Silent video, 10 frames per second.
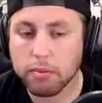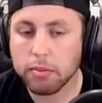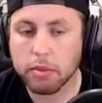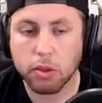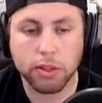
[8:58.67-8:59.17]

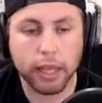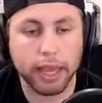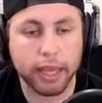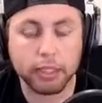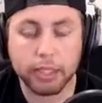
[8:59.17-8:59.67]
Those
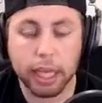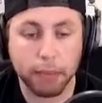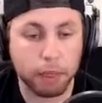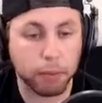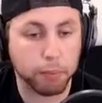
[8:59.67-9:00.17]
leg kicks, they
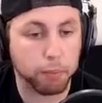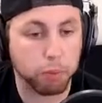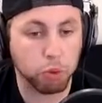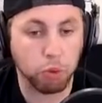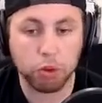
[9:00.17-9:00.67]
could be
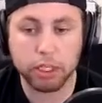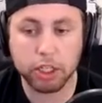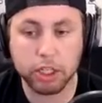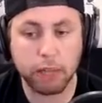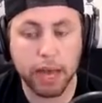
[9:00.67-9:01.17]
brutal
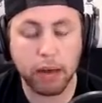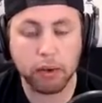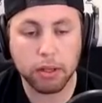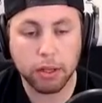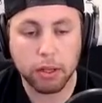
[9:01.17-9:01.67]
dishing them
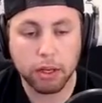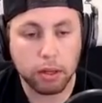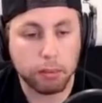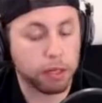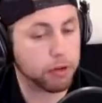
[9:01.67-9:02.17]
out.
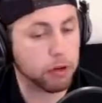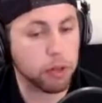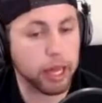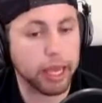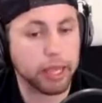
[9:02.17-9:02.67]
But if your
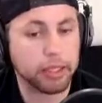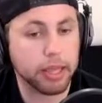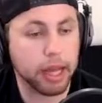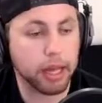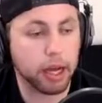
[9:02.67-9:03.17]
leg is
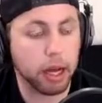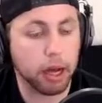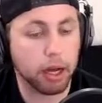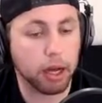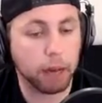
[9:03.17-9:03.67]
not
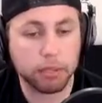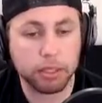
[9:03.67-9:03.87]
up to